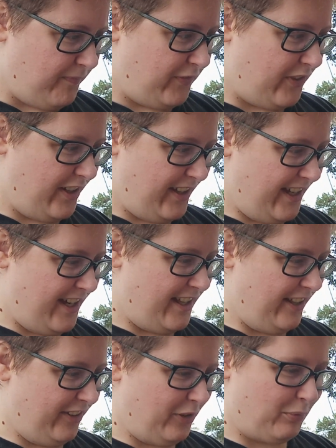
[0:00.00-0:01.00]
So, yeah,
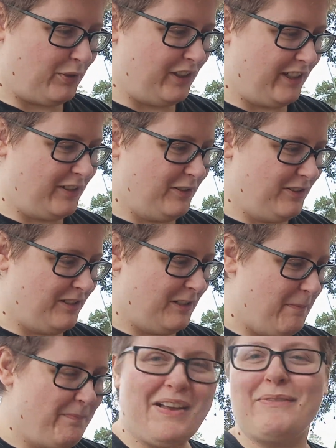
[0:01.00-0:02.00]
this is really
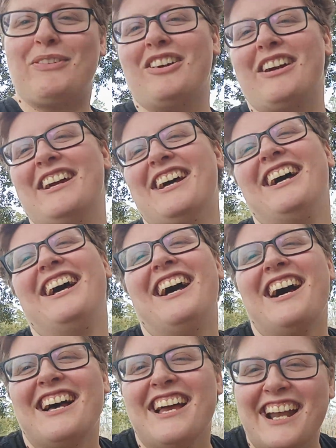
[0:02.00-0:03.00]
cool. I'm sorry,
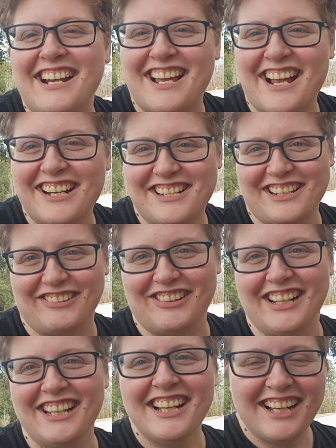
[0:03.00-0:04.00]
ADHD,
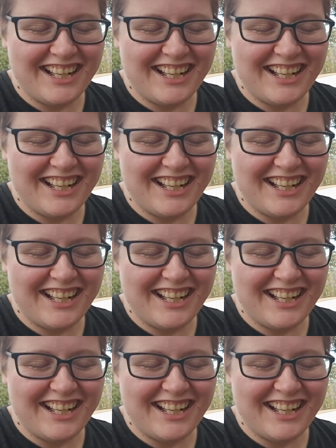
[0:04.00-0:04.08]
right?